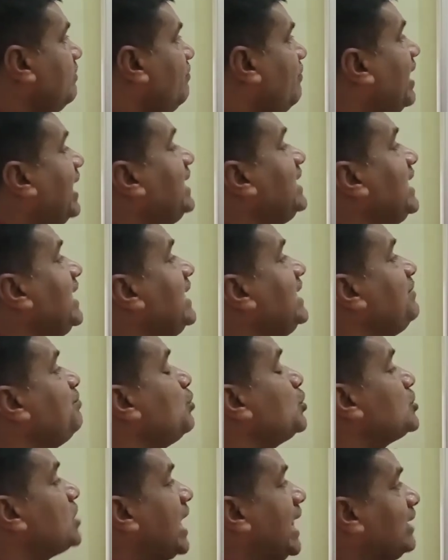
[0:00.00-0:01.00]
Finally, it
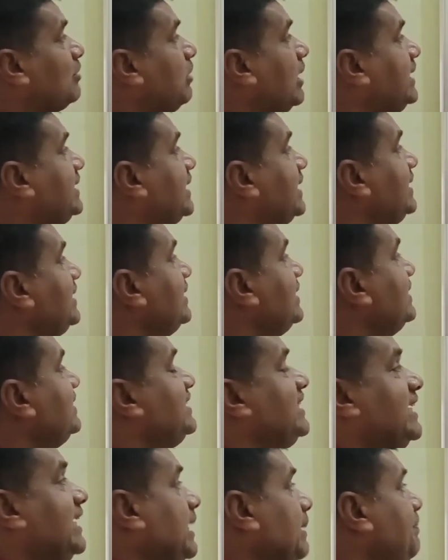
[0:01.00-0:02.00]
was calculated.
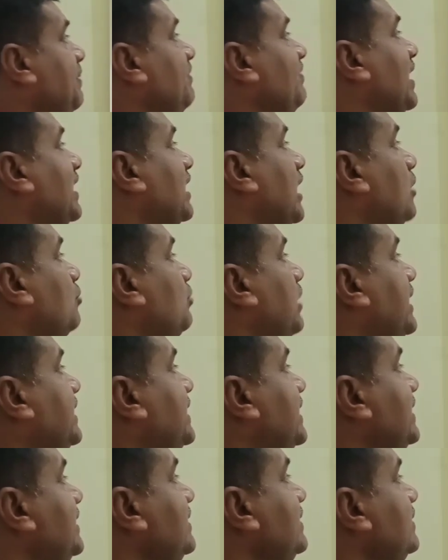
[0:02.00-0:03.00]
GDP were
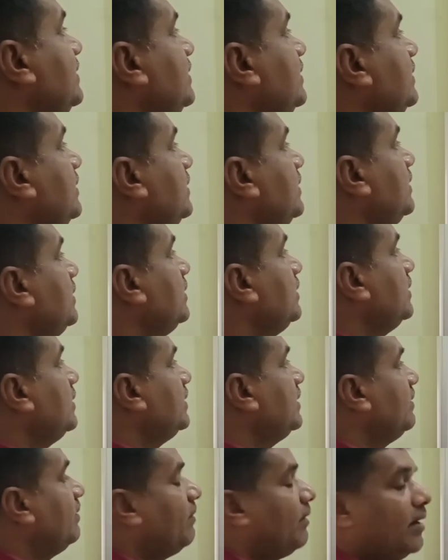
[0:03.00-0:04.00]
calculated.
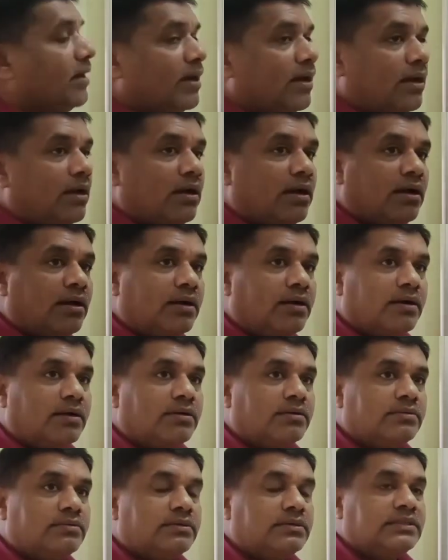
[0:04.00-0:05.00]

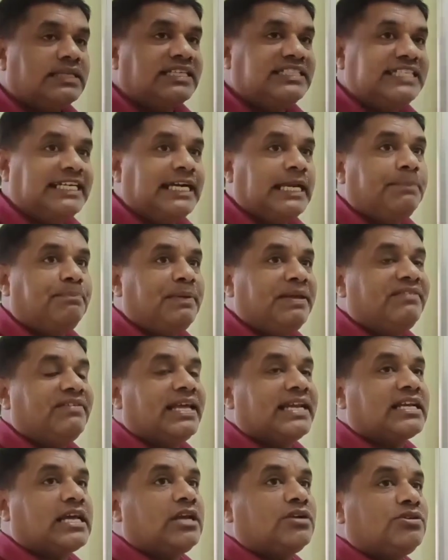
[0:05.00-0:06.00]
The GDP
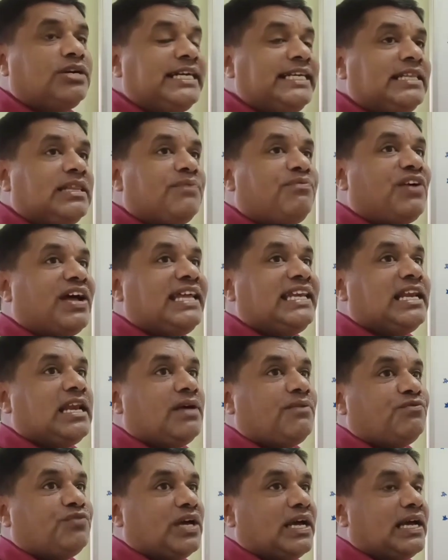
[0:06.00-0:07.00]
were calculated in the final
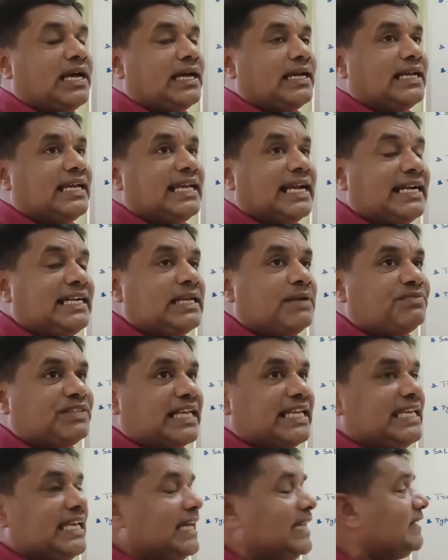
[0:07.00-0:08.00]
of end of
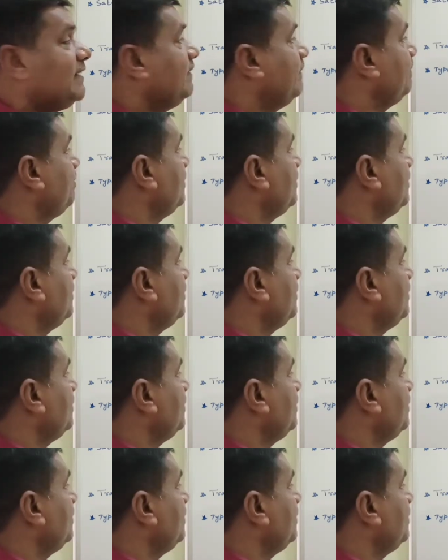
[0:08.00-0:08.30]
the year.